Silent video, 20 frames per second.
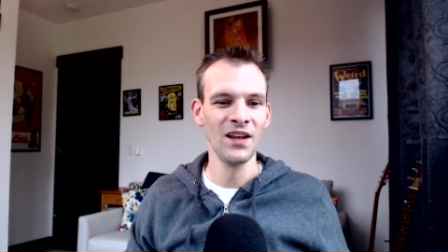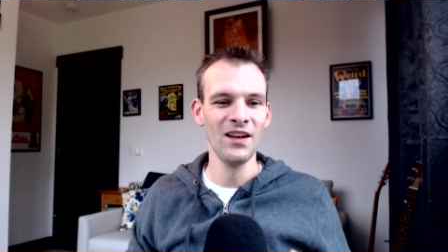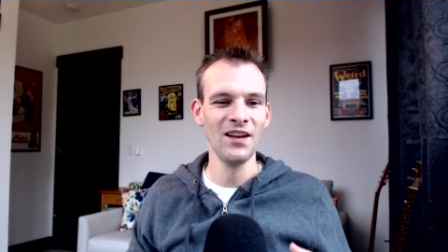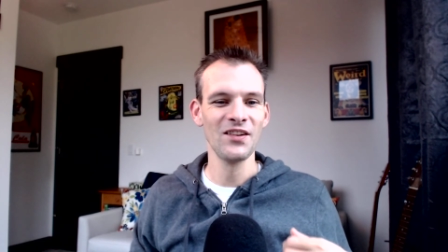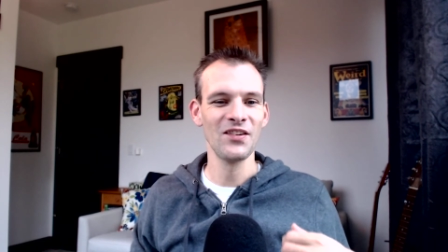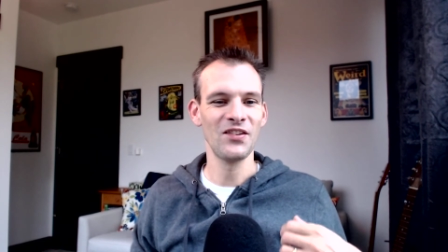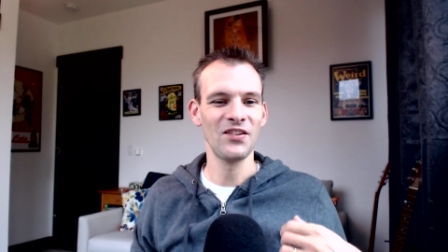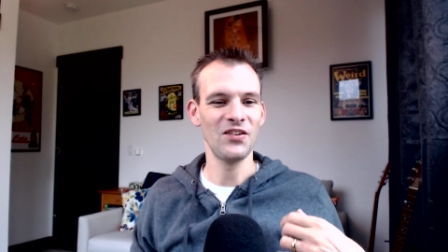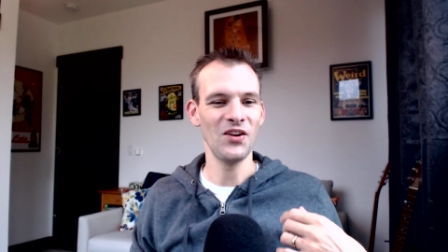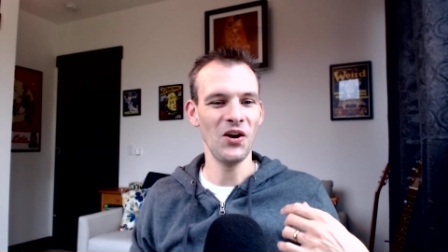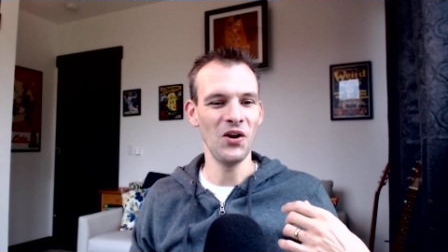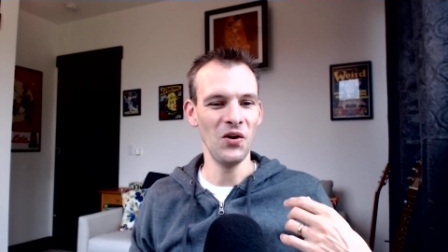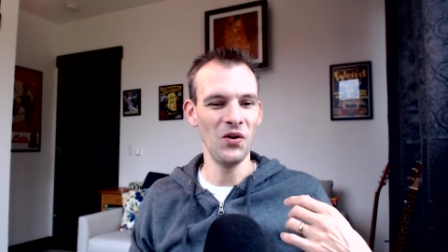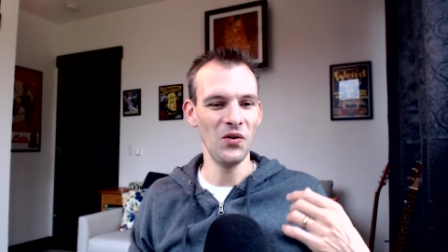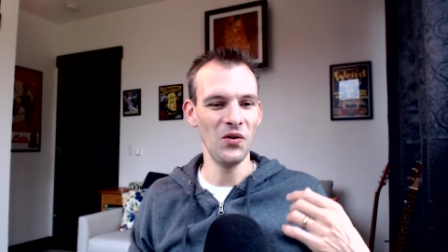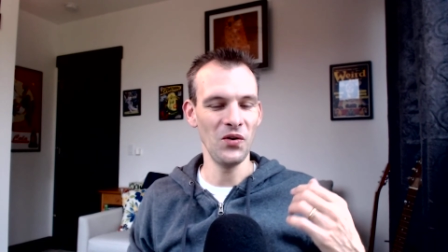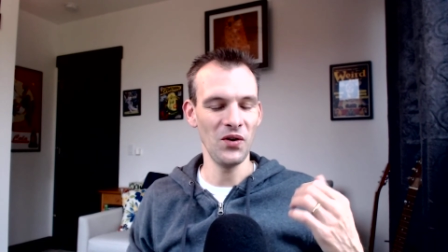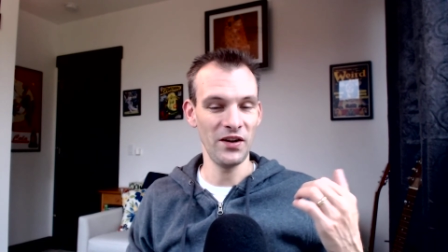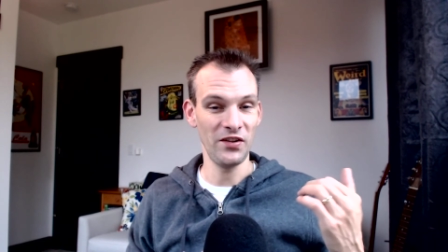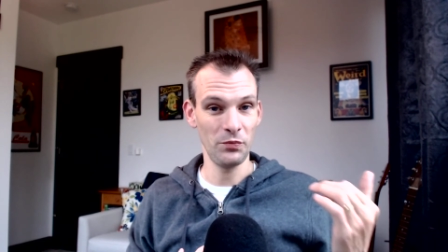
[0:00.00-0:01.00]

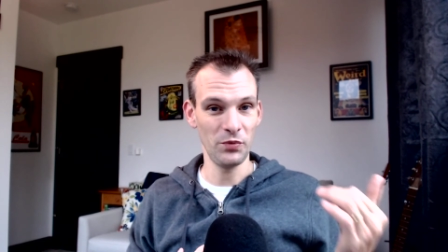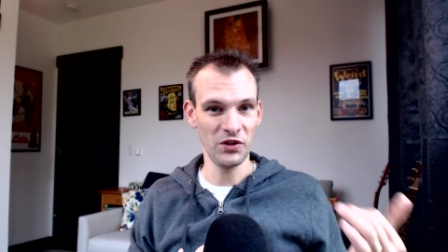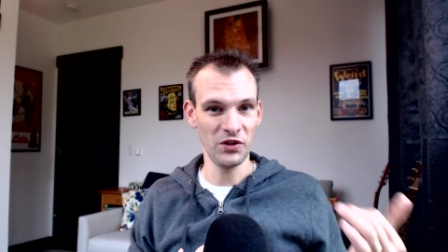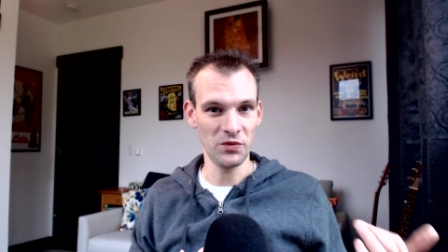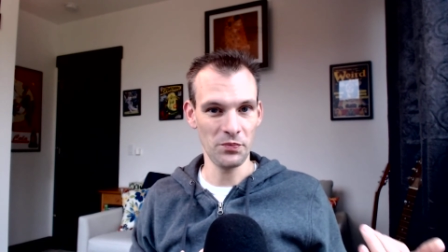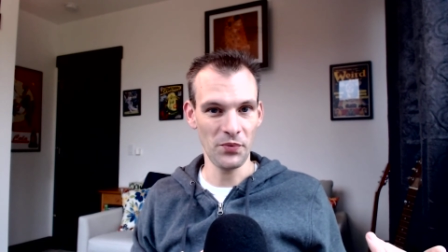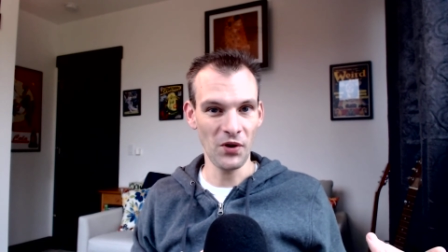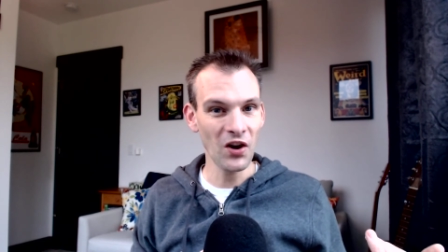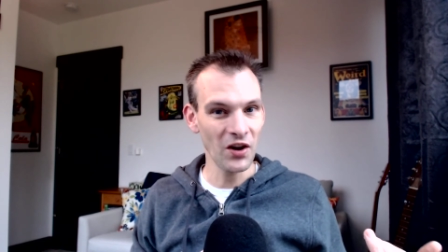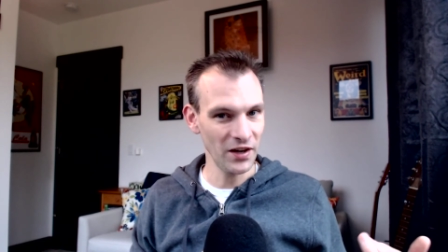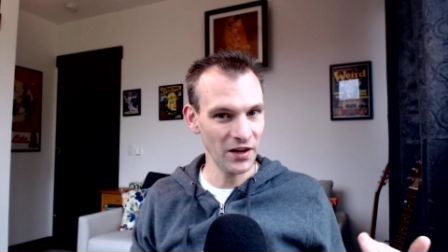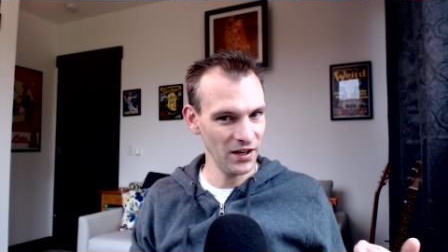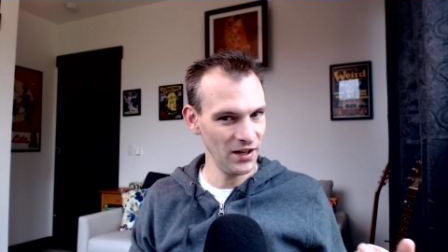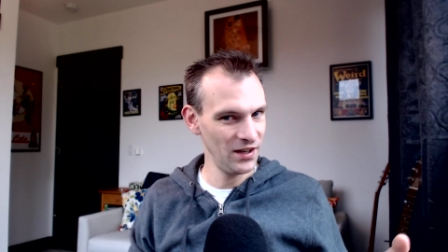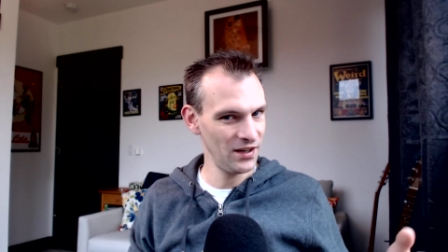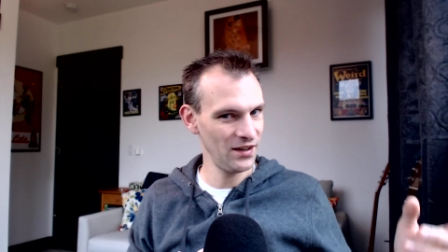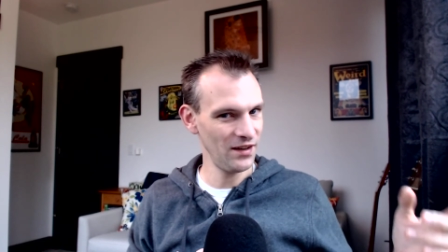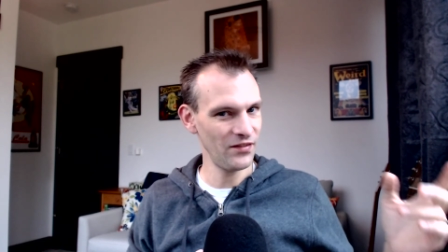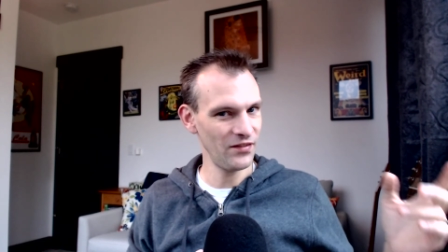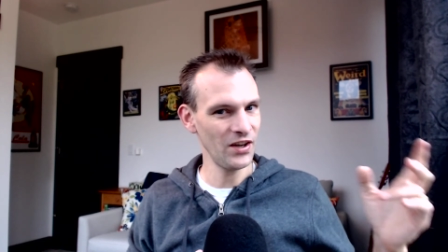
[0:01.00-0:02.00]
so I split the party.
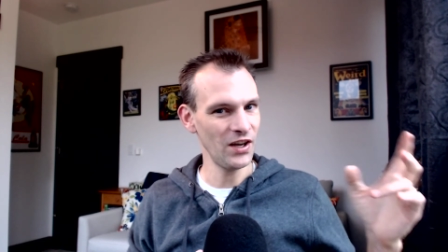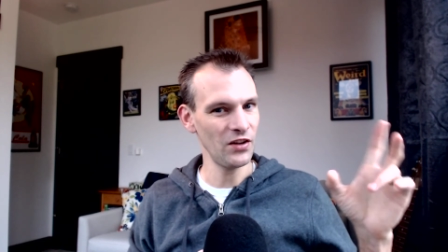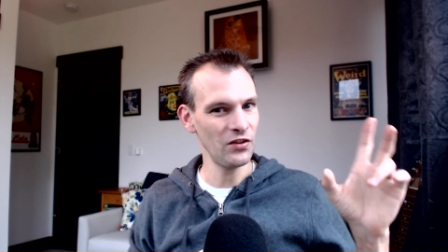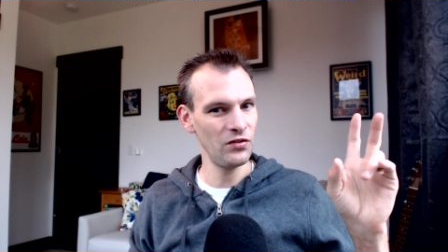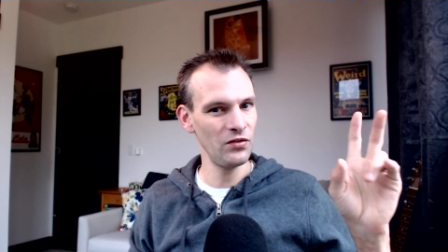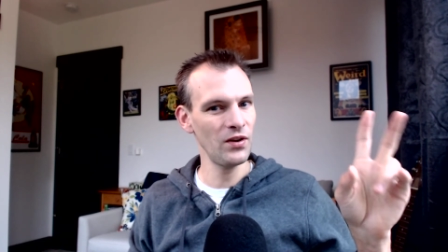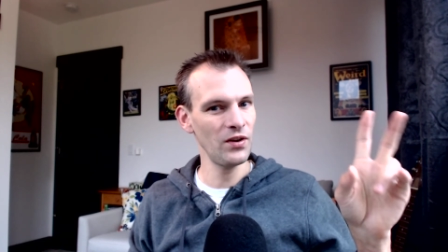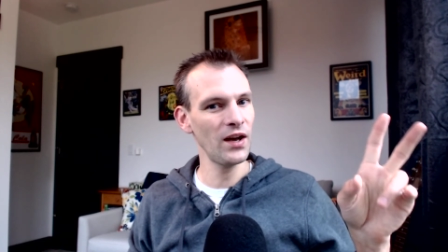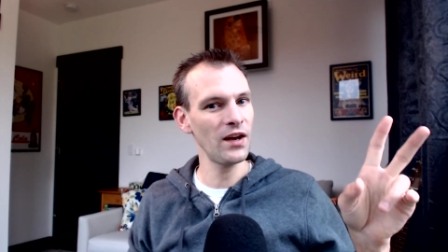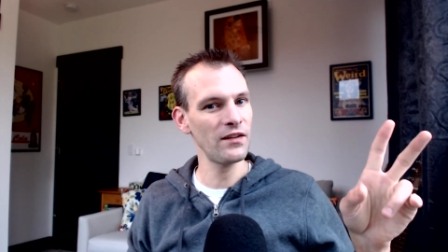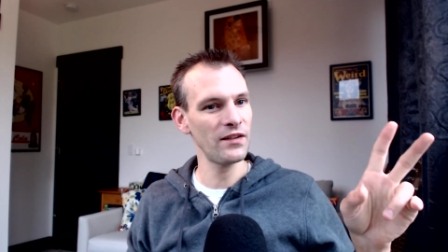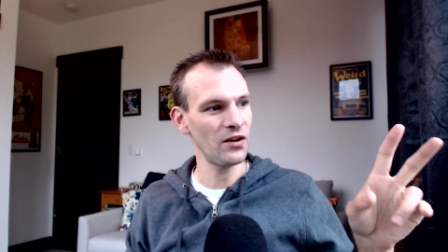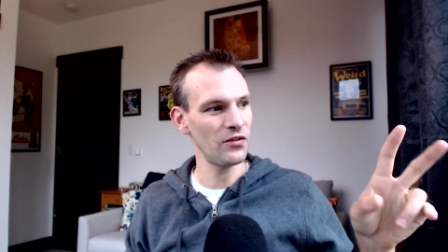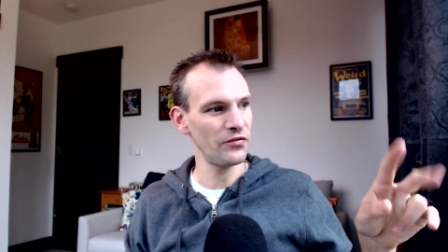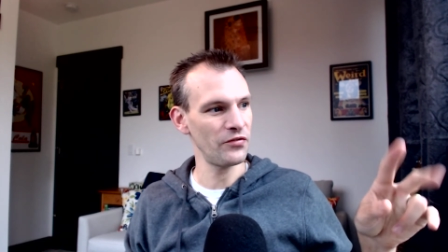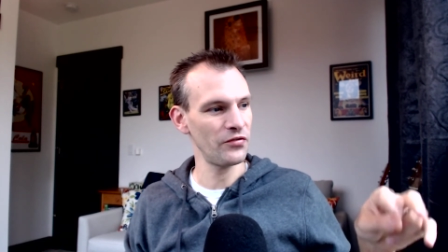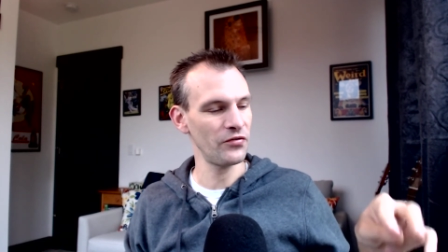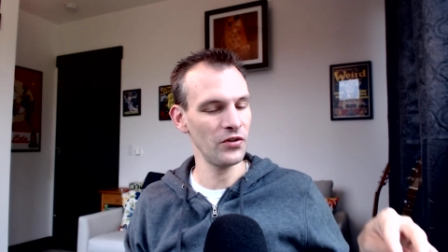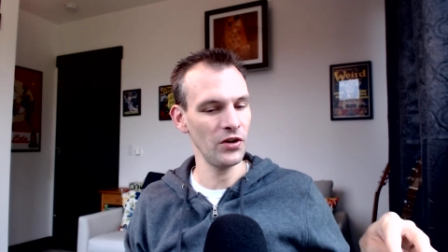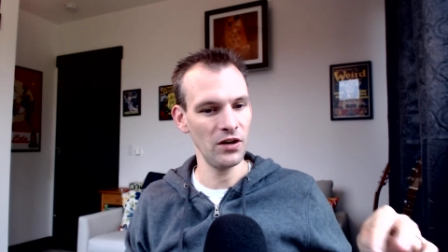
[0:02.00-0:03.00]
I've got two guys out
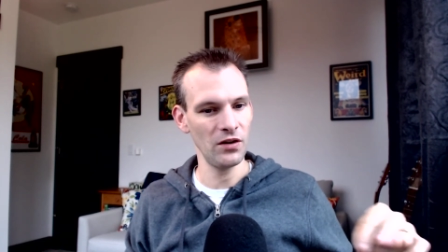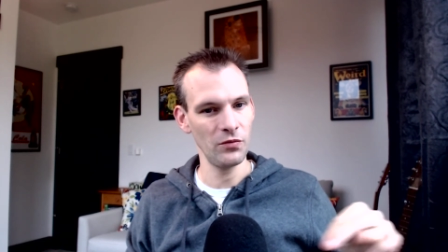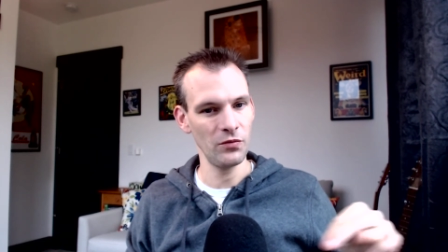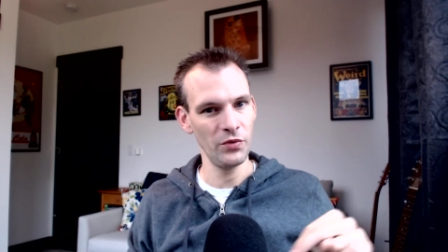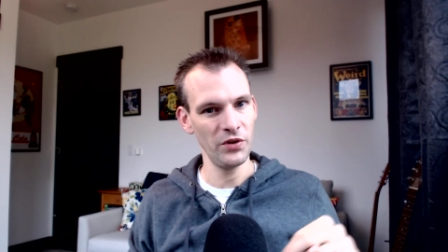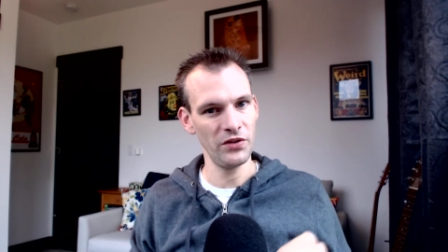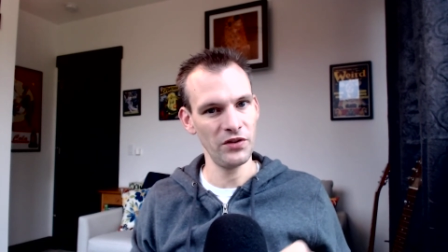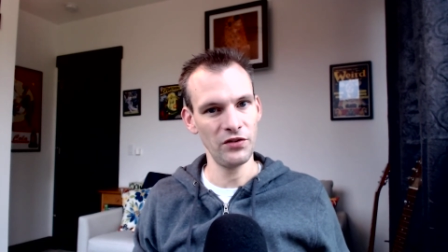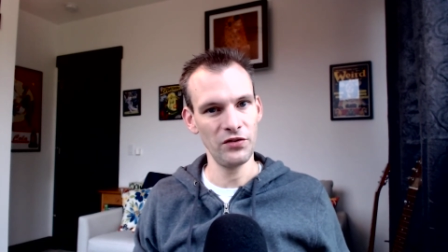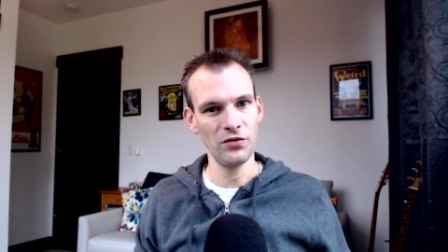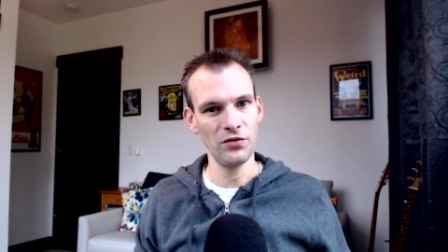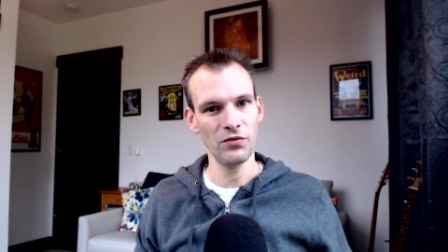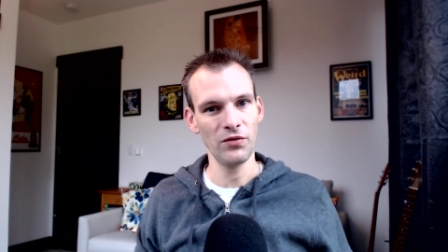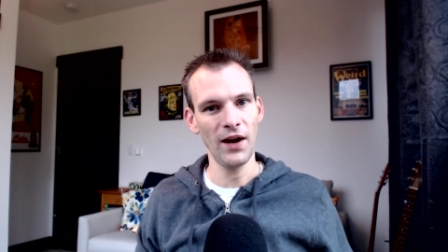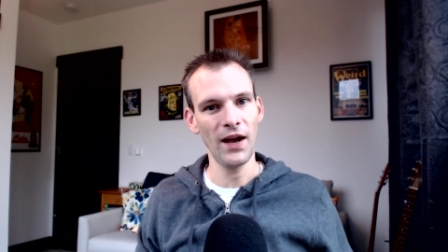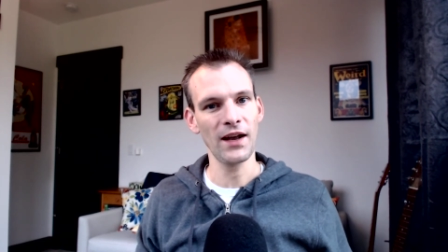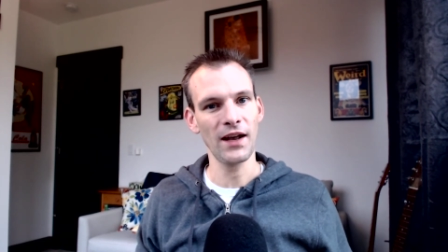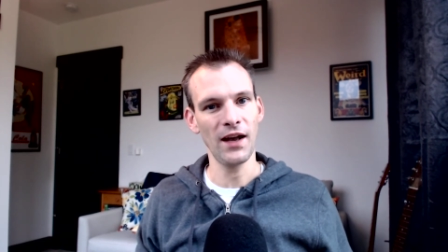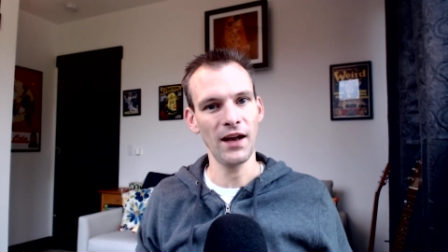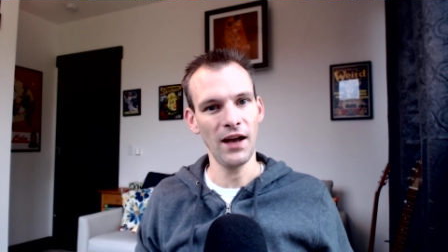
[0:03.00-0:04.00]
front with the two
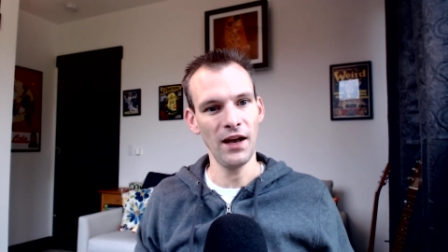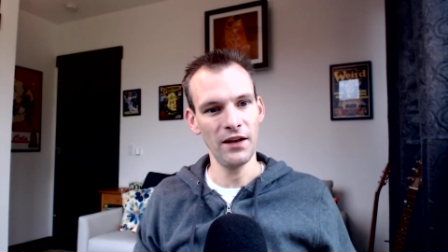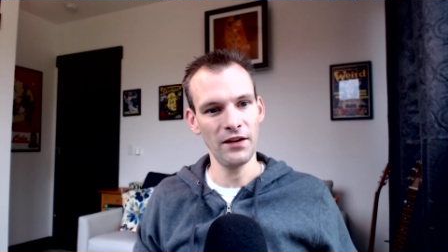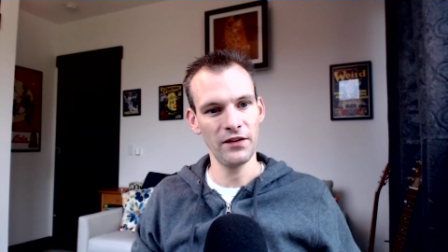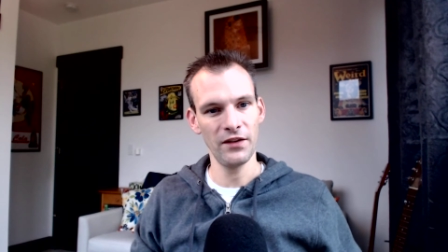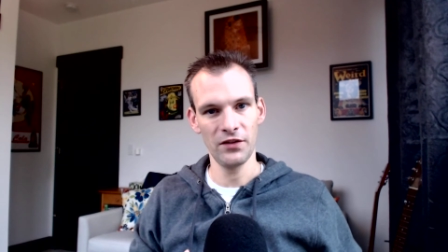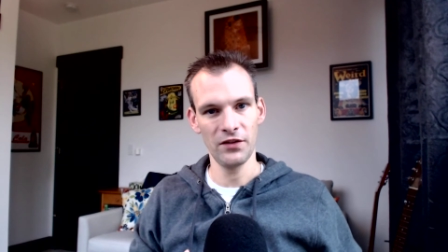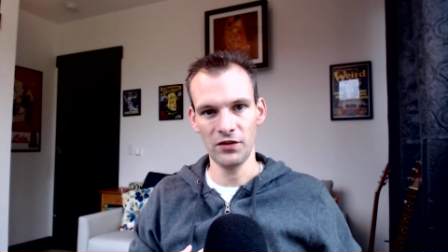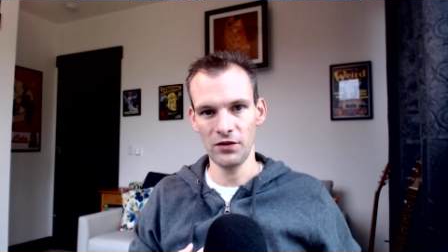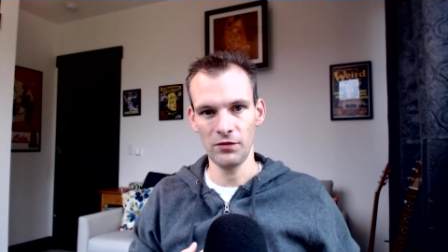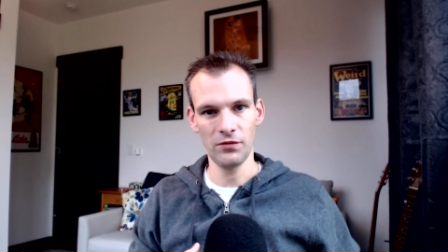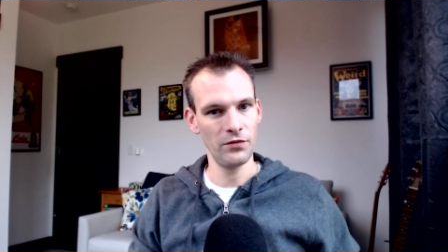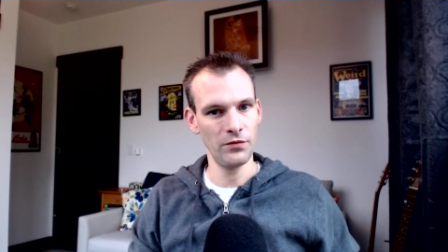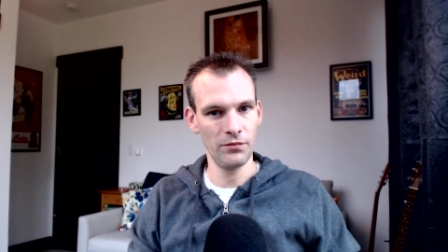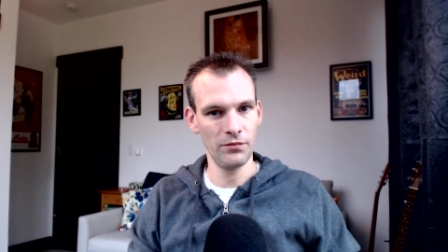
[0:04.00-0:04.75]
rat guys, and they're